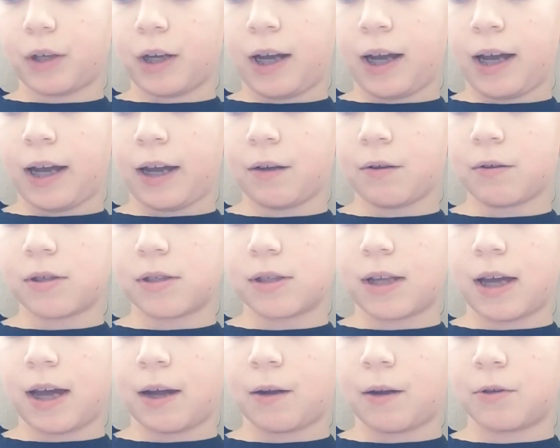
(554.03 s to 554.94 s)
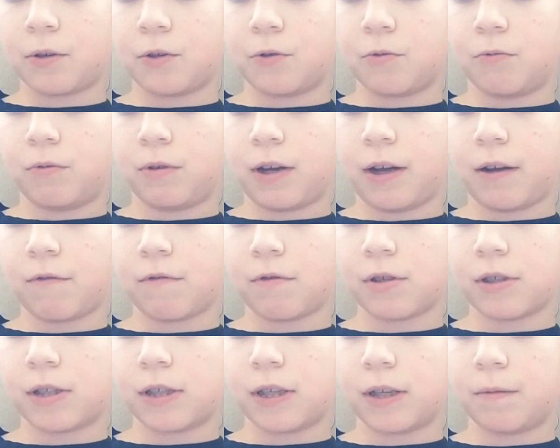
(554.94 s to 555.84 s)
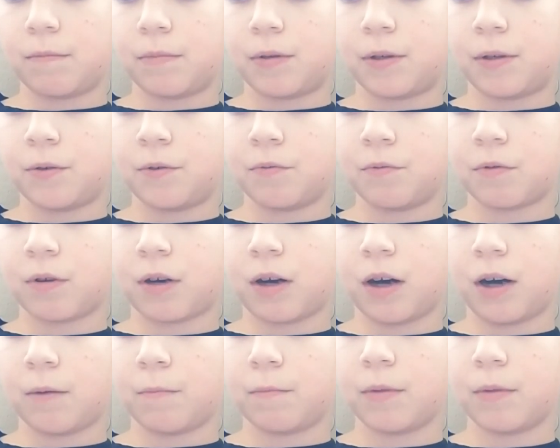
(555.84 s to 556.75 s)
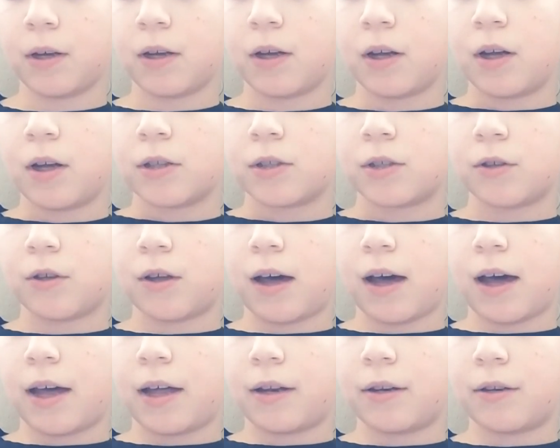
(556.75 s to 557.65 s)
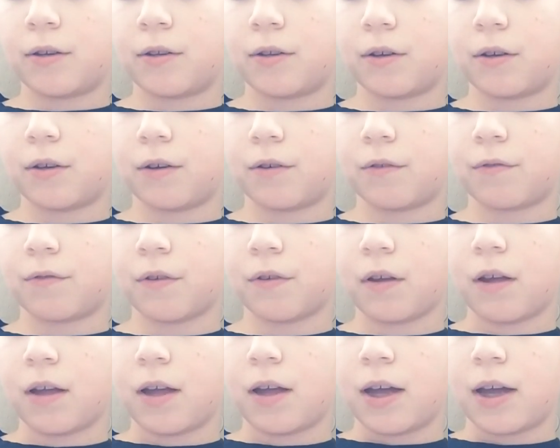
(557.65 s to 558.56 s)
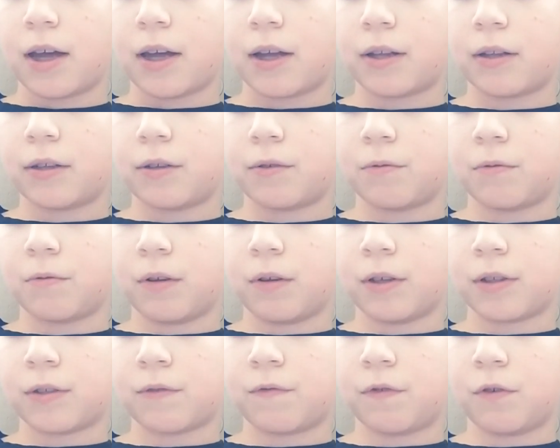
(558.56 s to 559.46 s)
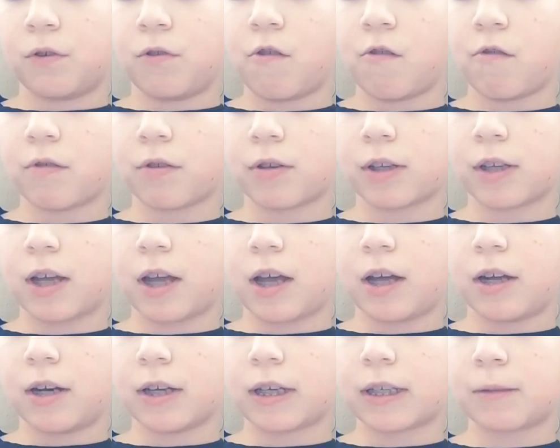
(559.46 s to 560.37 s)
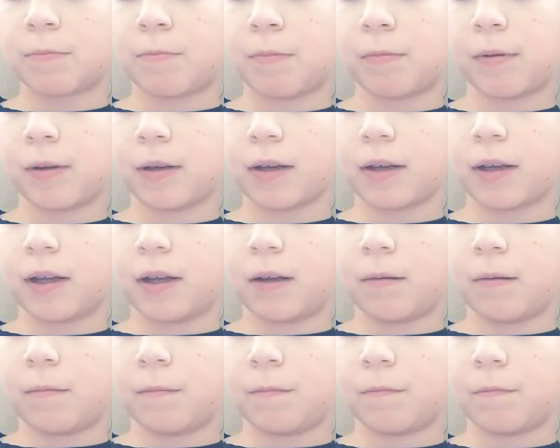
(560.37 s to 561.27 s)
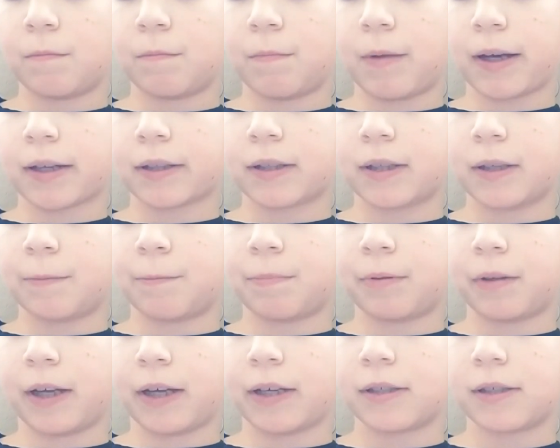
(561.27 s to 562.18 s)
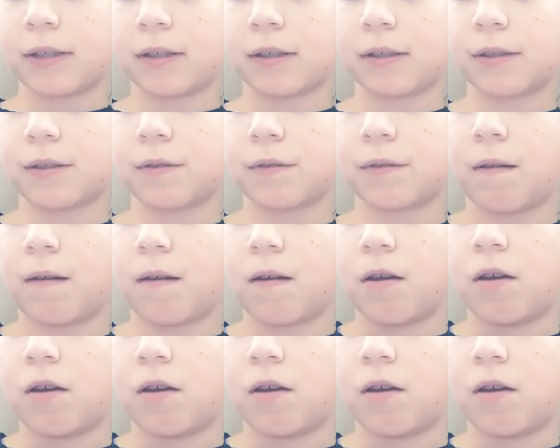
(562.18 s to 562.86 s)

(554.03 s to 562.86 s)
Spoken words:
house that you never seemed to come to end of, and it was full of unexpected places.